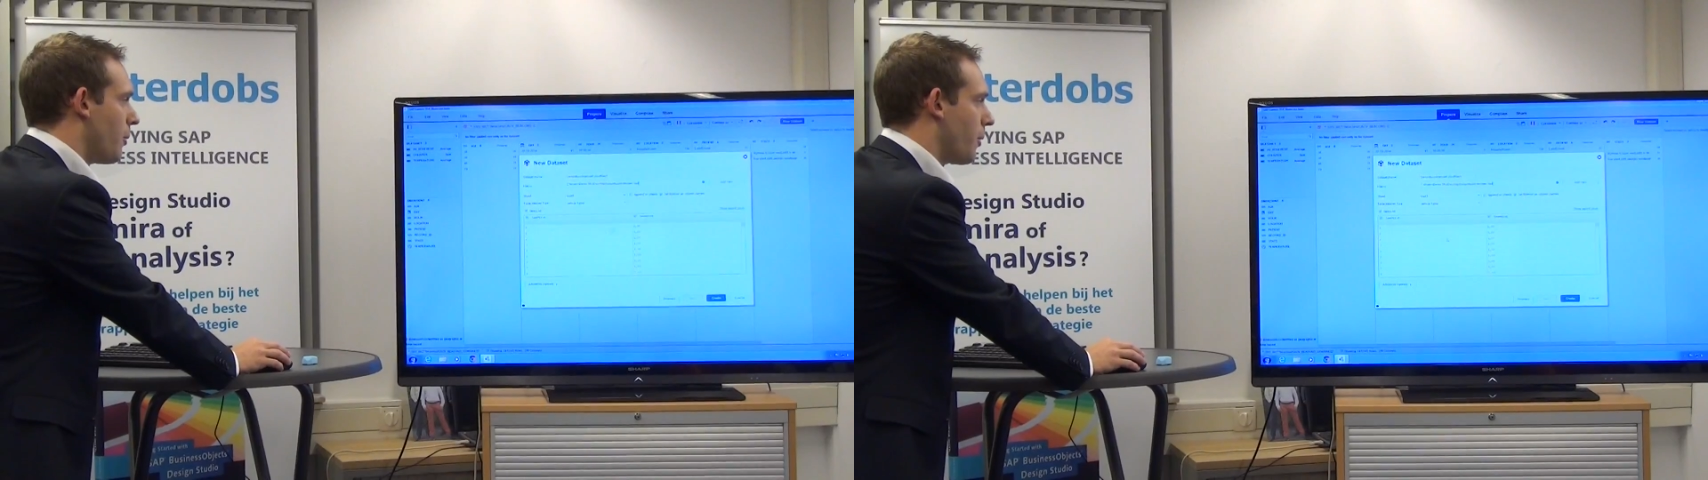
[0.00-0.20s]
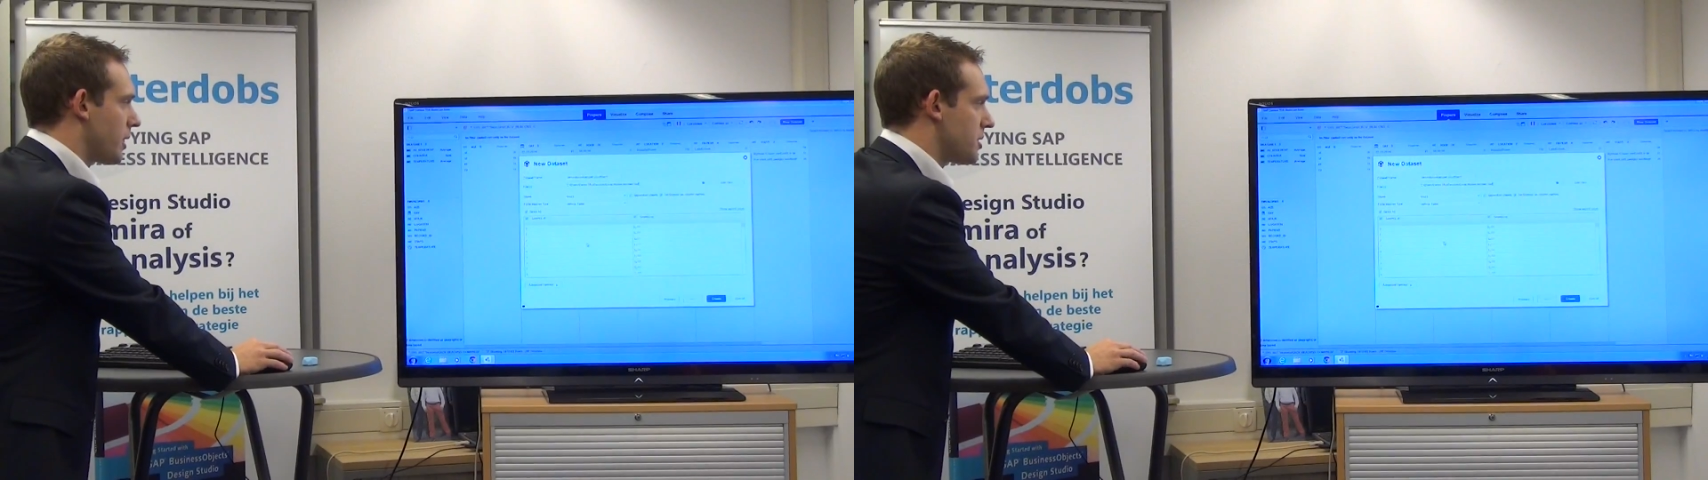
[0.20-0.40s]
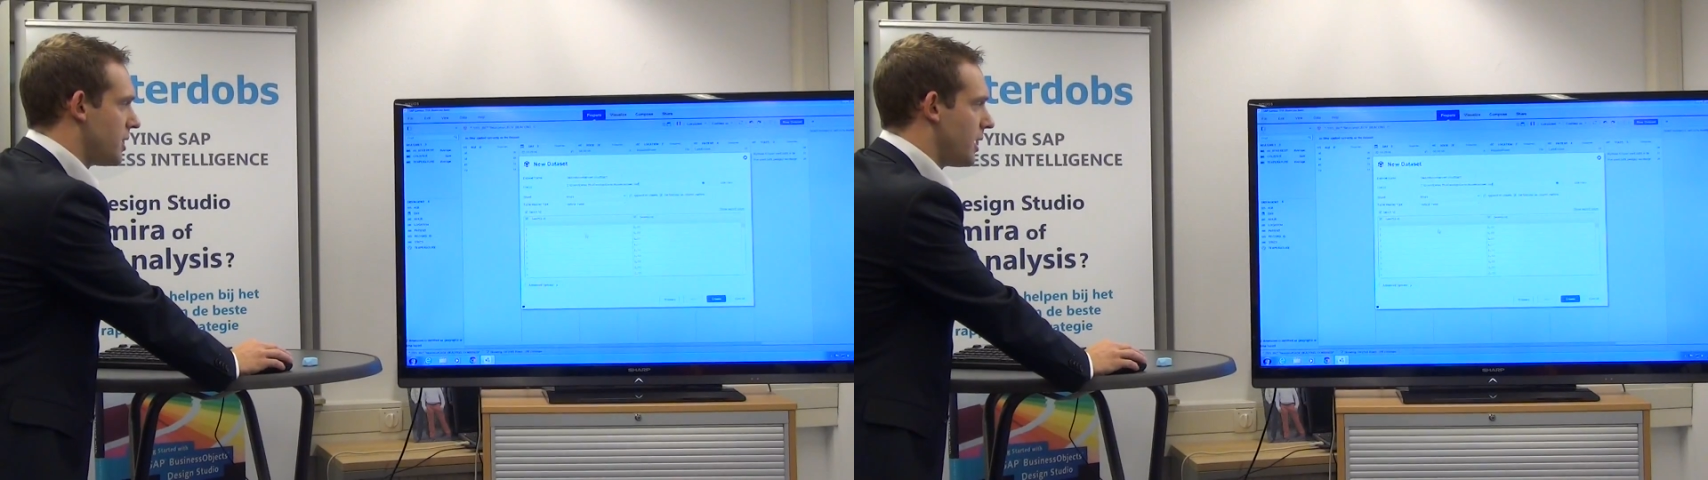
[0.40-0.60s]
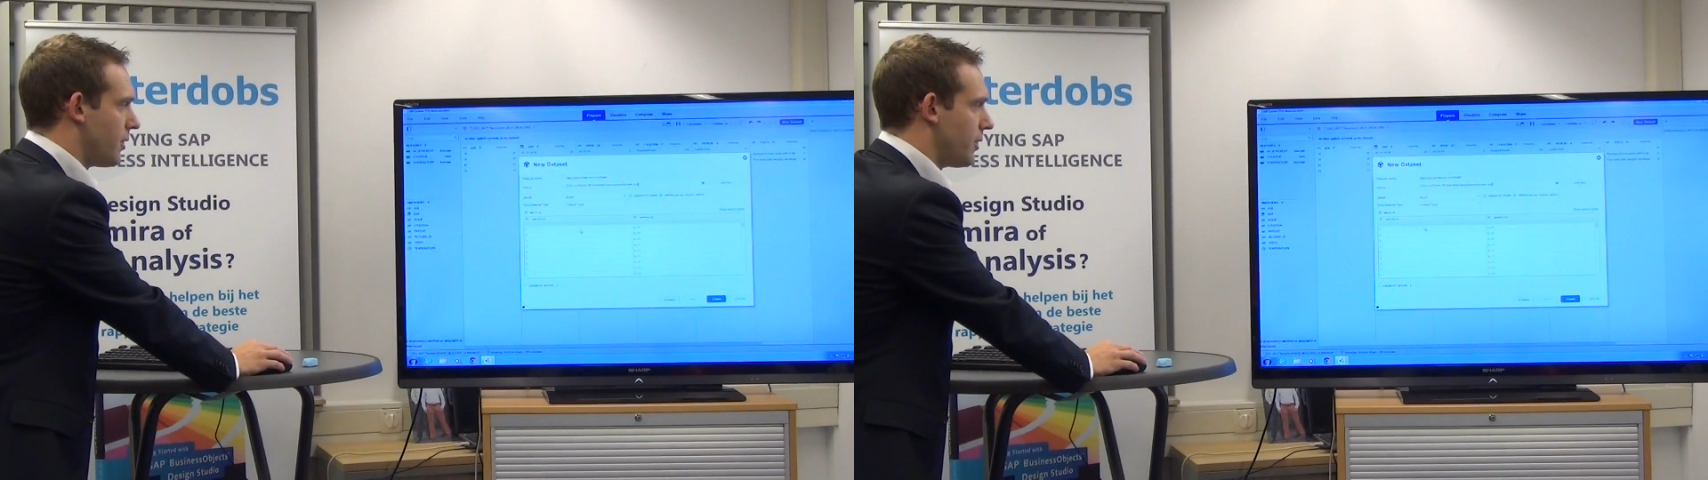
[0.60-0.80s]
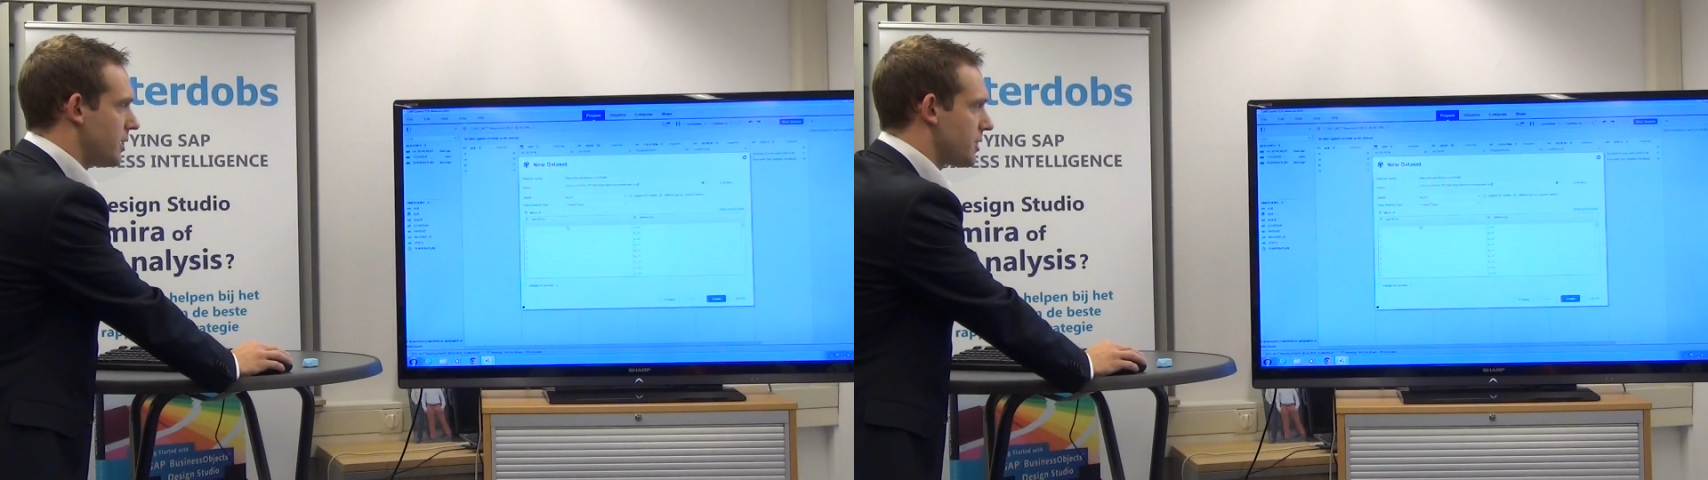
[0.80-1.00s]
What I see
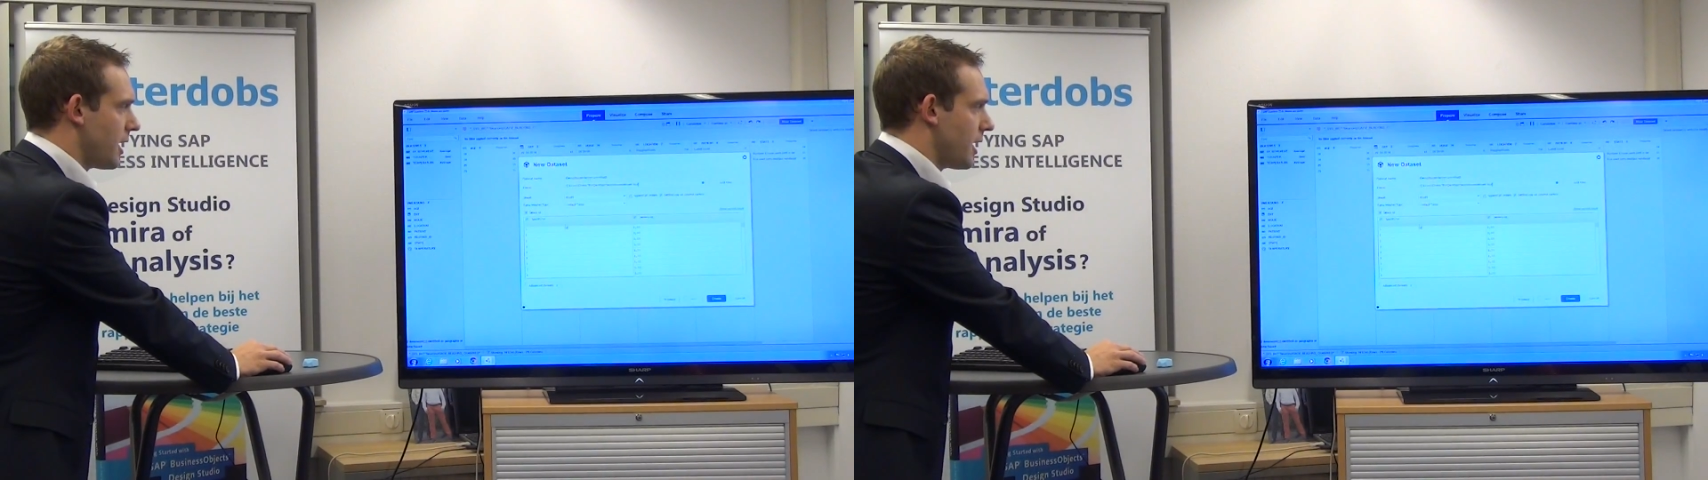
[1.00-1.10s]
here is